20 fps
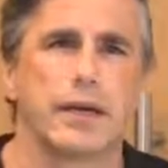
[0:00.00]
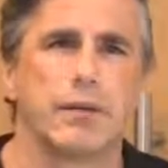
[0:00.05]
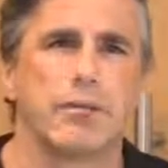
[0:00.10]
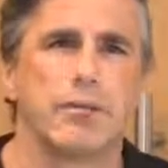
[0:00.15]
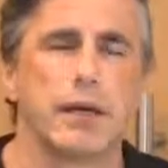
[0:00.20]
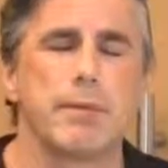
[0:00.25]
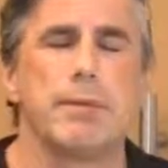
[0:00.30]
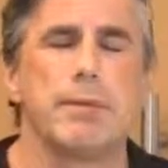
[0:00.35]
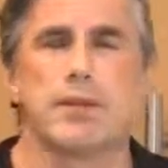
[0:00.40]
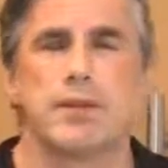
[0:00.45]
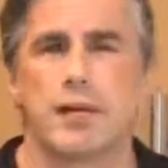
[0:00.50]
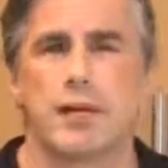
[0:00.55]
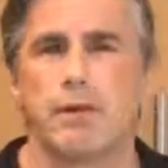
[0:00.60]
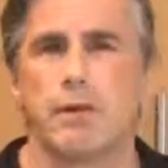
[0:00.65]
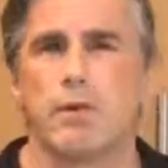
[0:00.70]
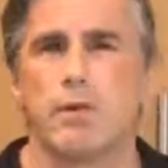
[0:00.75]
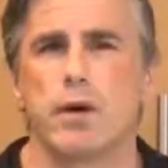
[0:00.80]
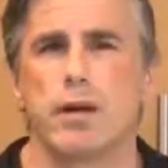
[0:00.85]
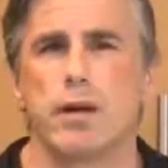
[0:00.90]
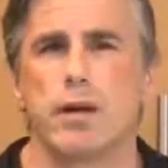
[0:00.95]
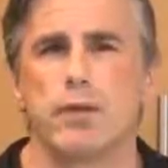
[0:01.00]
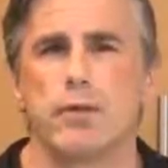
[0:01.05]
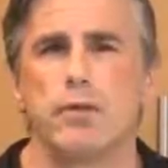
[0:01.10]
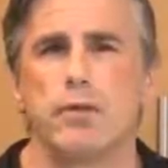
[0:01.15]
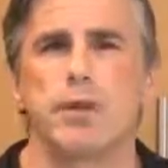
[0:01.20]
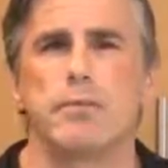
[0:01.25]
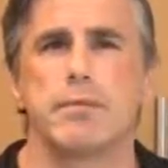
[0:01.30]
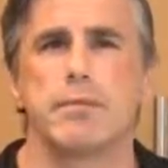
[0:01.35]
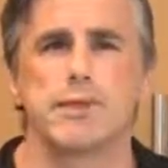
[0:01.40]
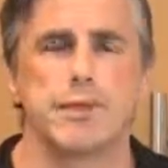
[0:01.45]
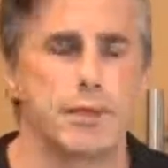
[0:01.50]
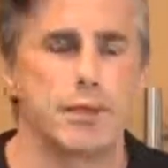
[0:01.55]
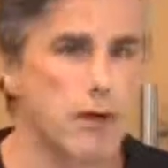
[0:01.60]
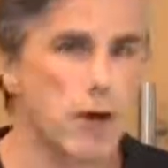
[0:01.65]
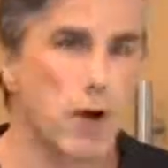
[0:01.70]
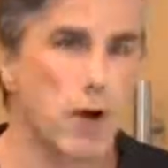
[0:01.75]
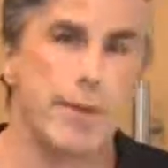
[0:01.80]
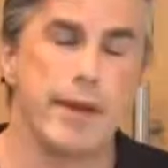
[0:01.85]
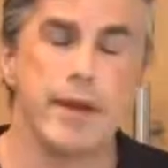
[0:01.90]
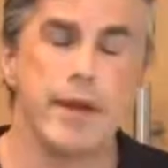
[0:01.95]
pretty much everyone, including Mr.
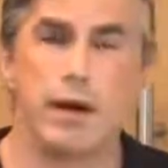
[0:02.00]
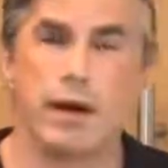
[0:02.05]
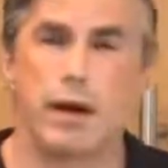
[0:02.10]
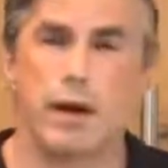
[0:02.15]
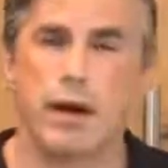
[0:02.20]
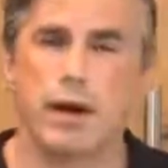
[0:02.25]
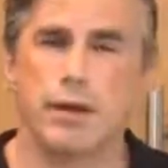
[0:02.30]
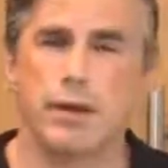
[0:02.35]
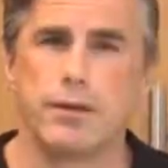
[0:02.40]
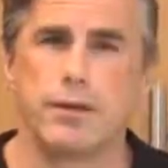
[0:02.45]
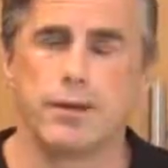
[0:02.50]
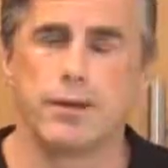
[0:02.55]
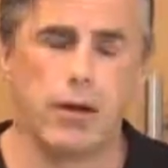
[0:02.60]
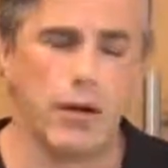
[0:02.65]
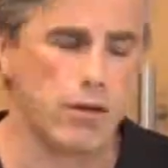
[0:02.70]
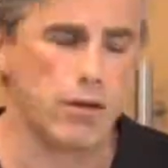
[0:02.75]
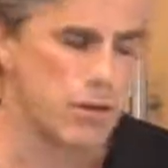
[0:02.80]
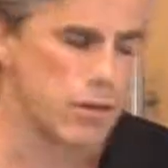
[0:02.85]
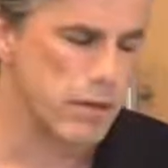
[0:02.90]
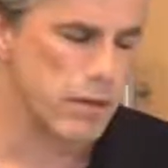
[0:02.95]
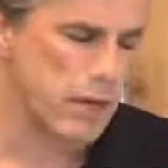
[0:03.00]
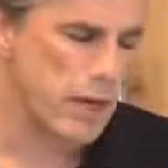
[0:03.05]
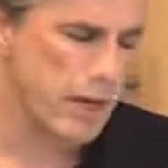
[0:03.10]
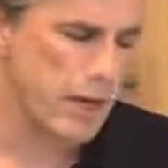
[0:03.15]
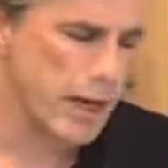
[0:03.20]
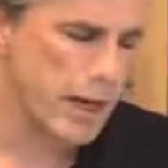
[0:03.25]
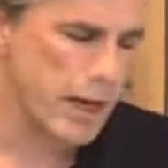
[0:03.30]
Comey, under oath.